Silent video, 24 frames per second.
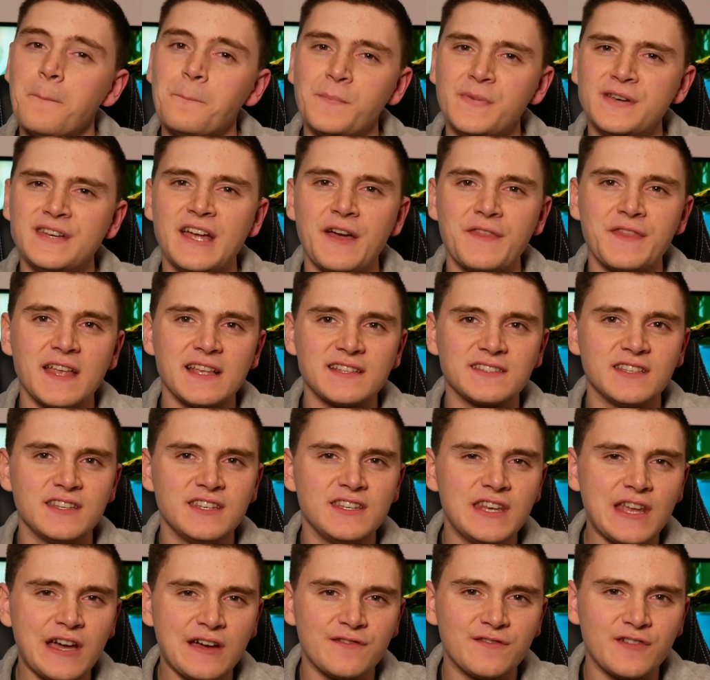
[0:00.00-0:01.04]
But now that's
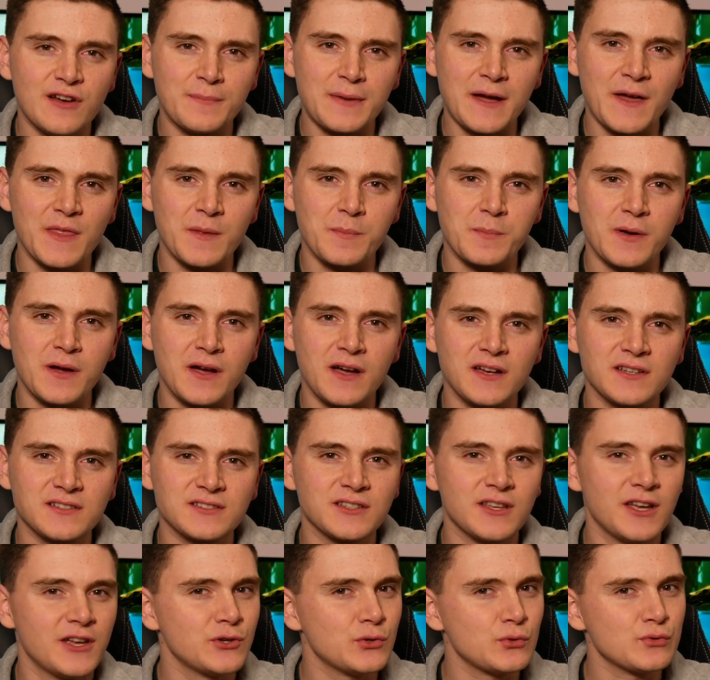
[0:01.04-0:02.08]
enough about the
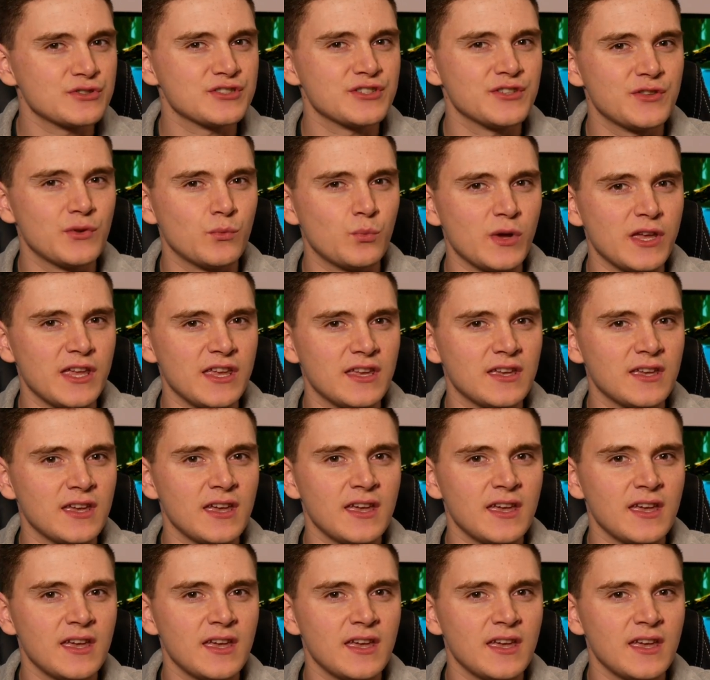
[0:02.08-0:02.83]
past and also the week.